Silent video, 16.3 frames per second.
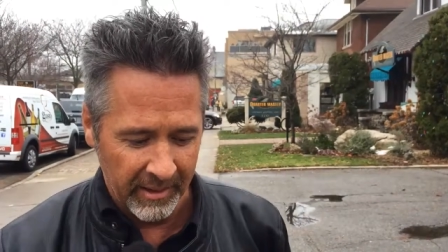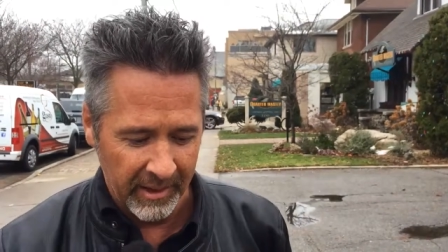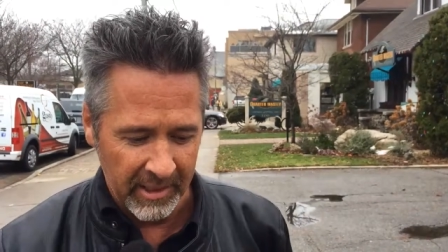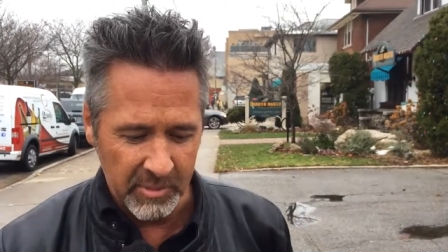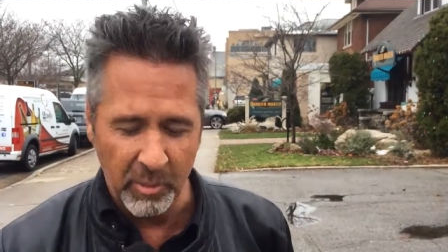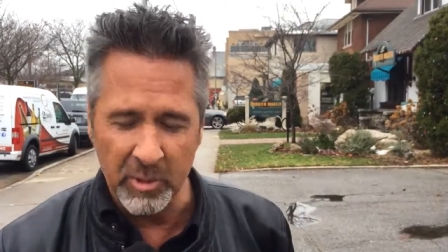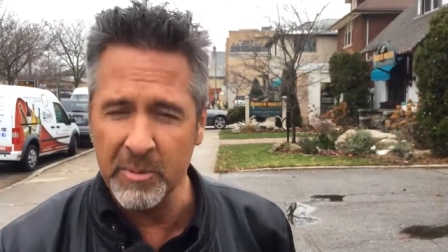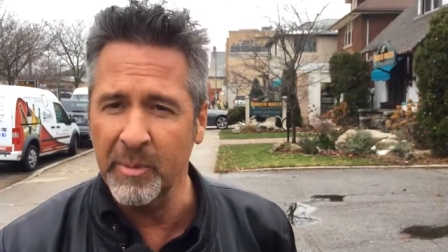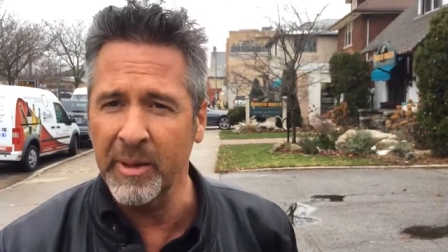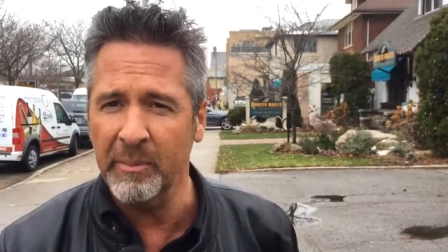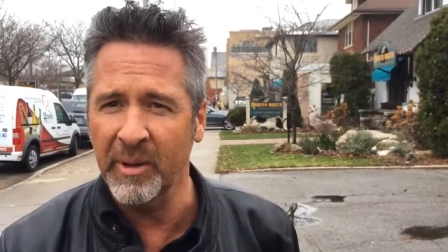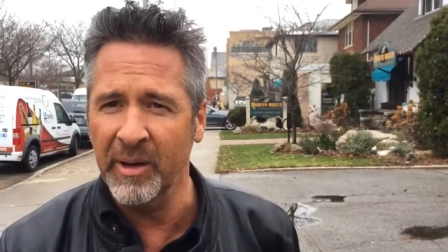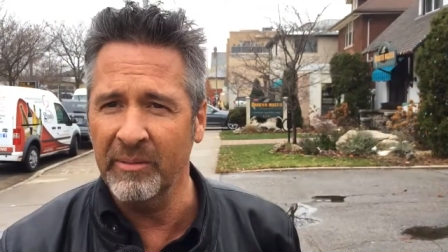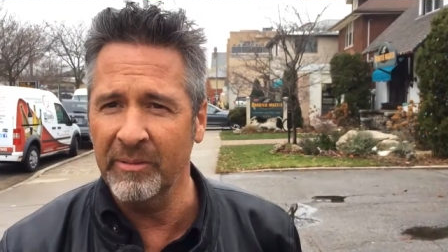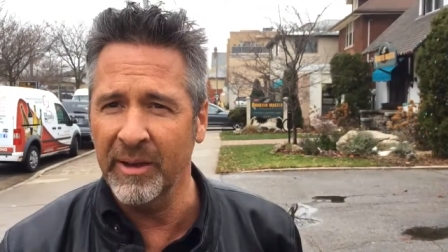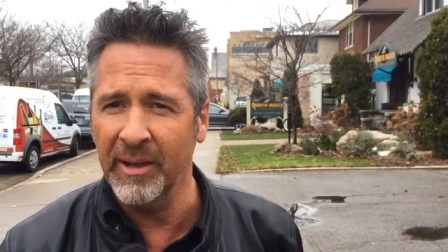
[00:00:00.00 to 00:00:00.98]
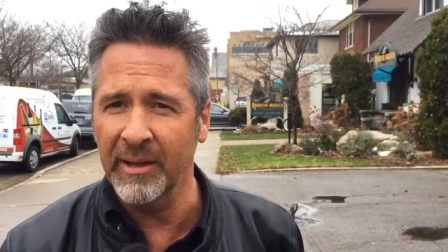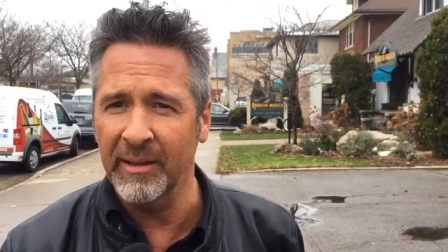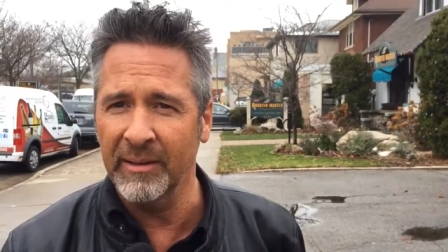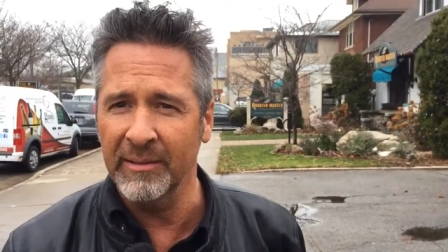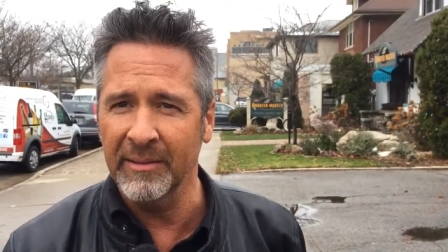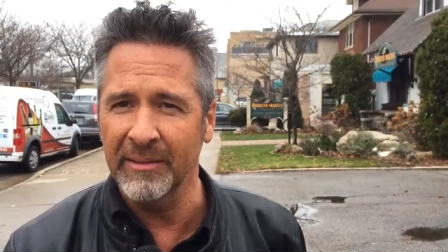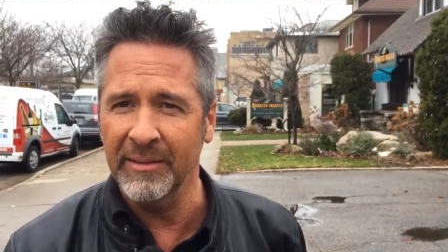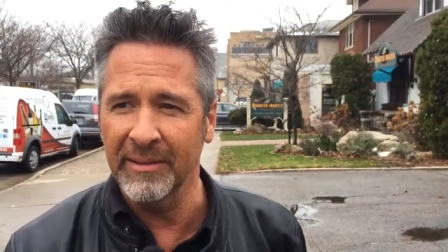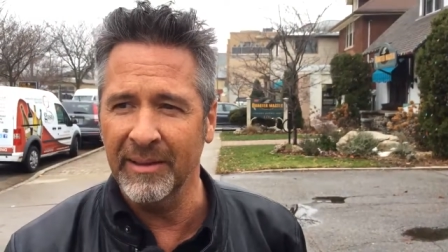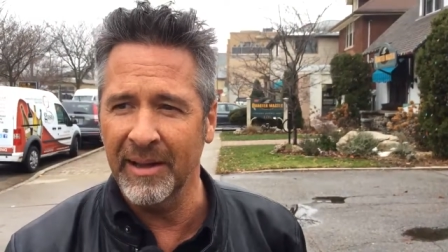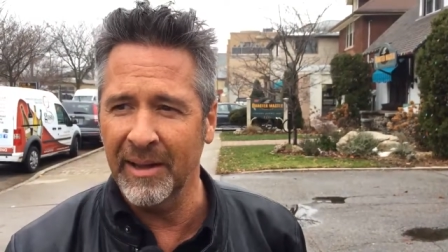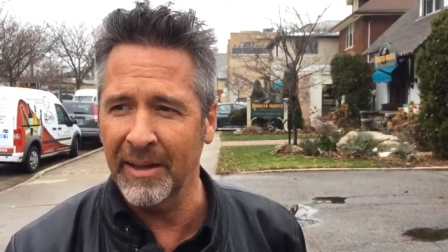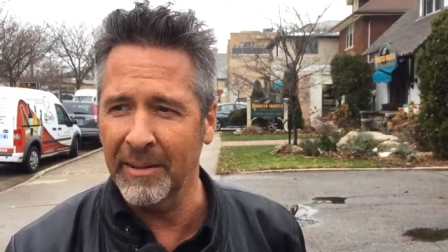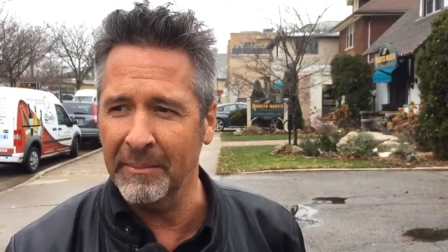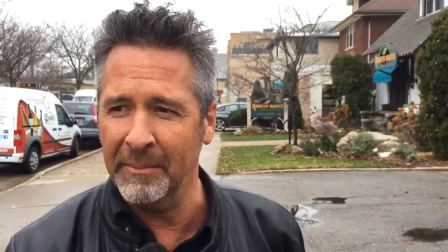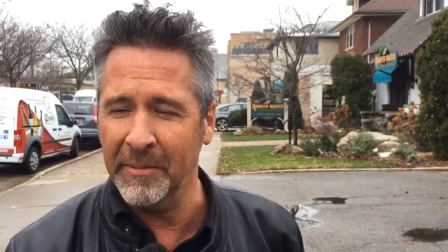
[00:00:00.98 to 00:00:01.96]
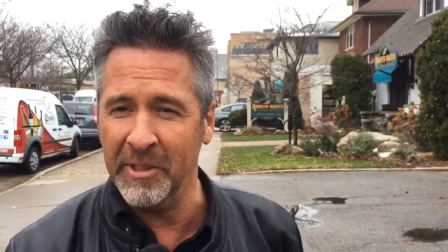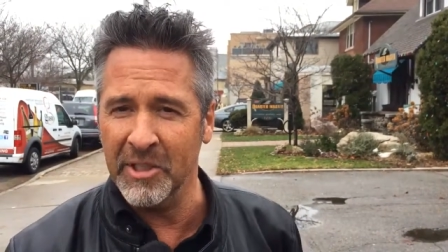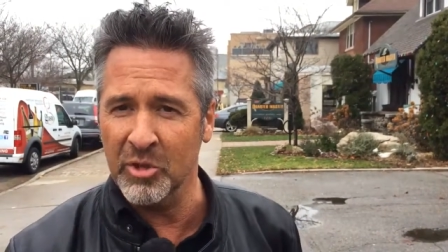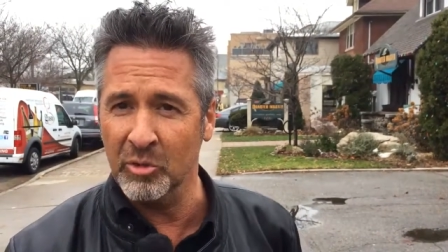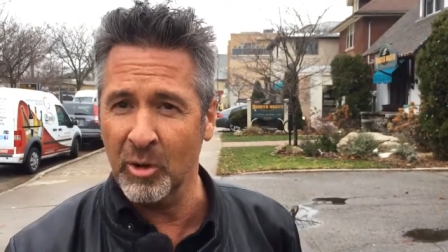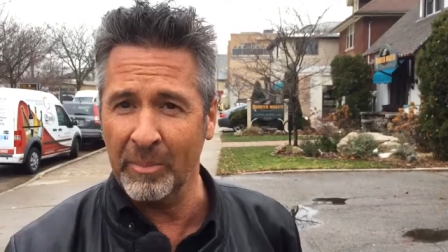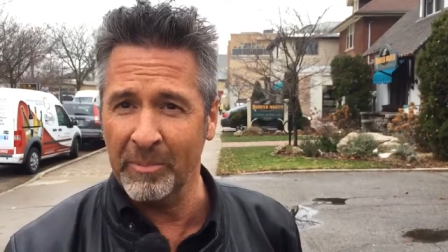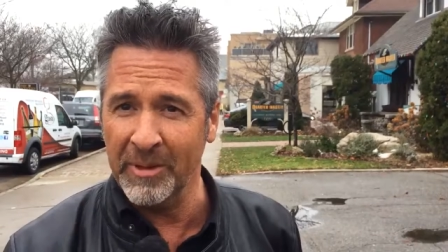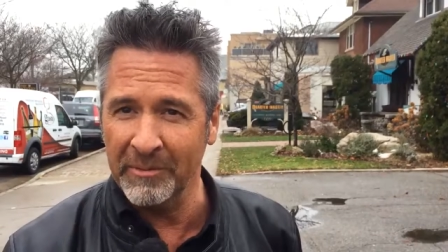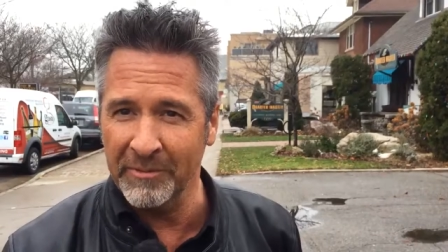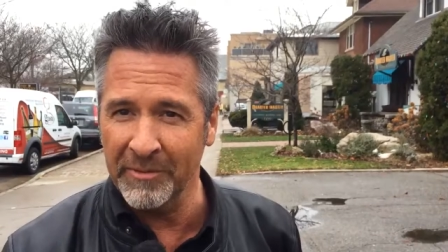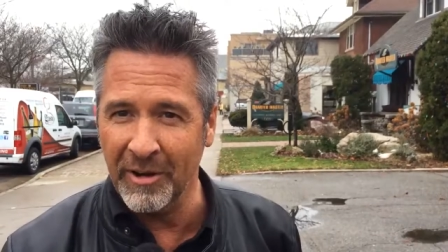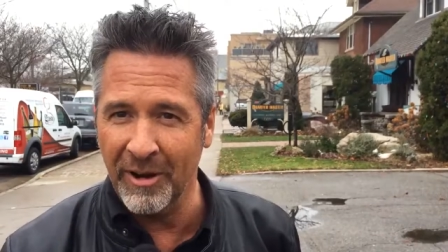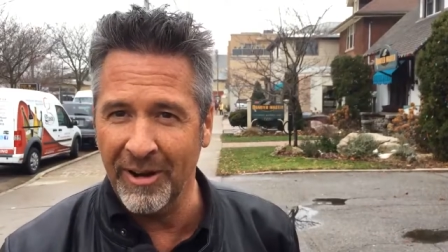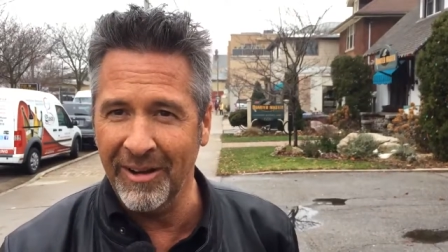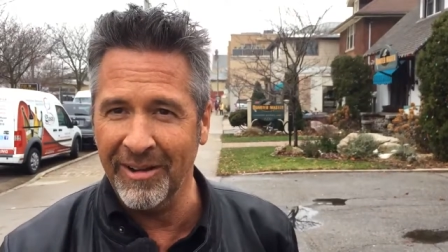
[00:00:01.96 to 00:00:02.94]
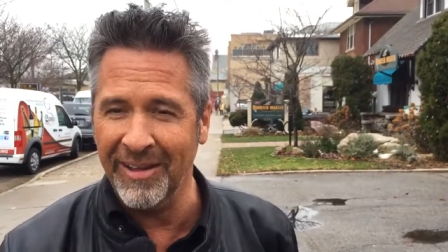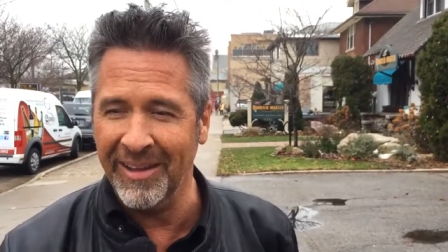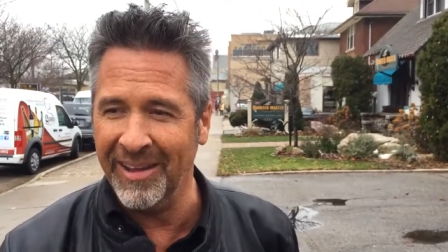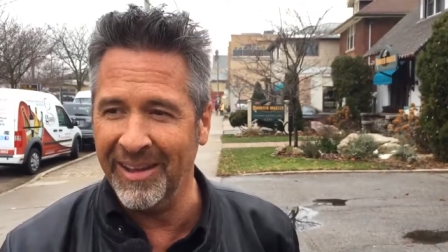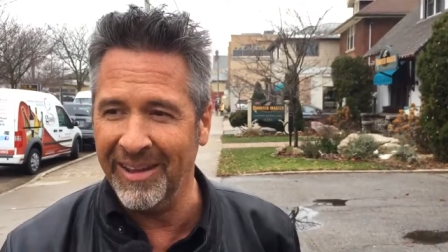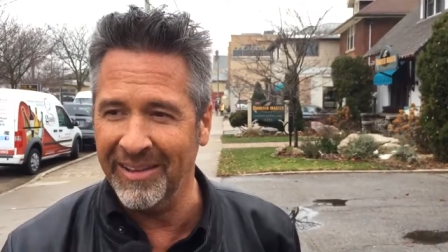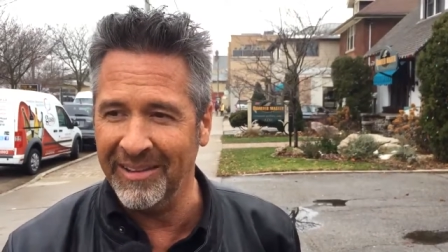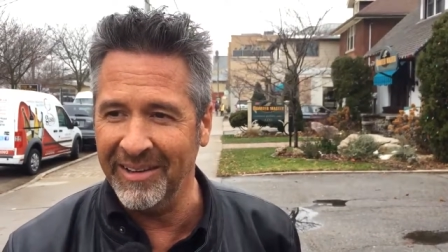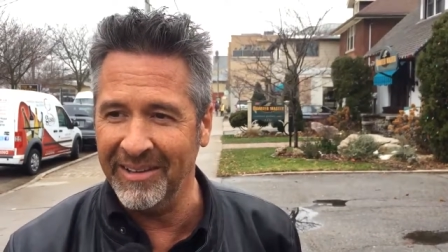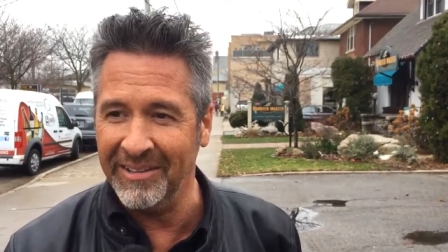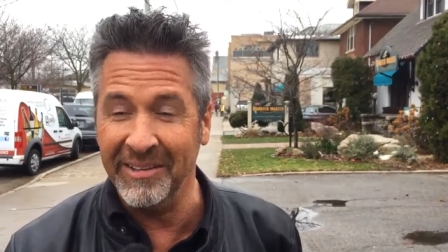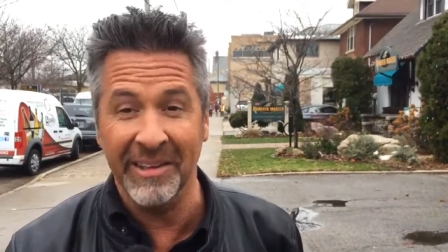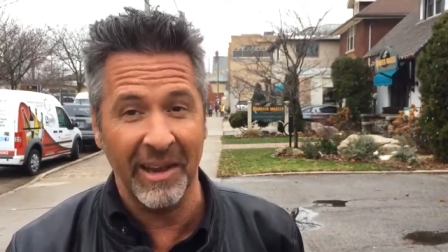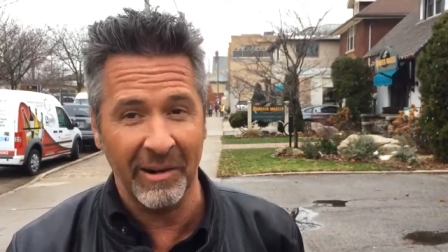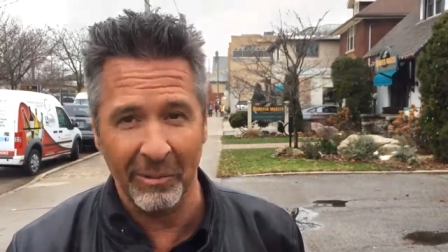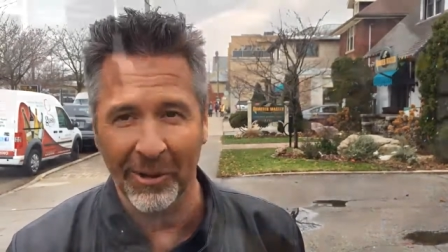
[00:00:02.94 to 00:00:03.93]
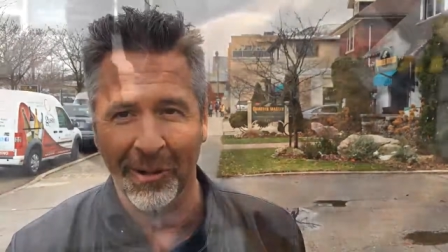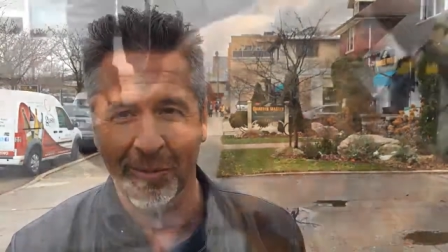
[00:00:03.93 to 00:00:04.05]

supposed to be a bit of a um, disruptive dog, and he did that really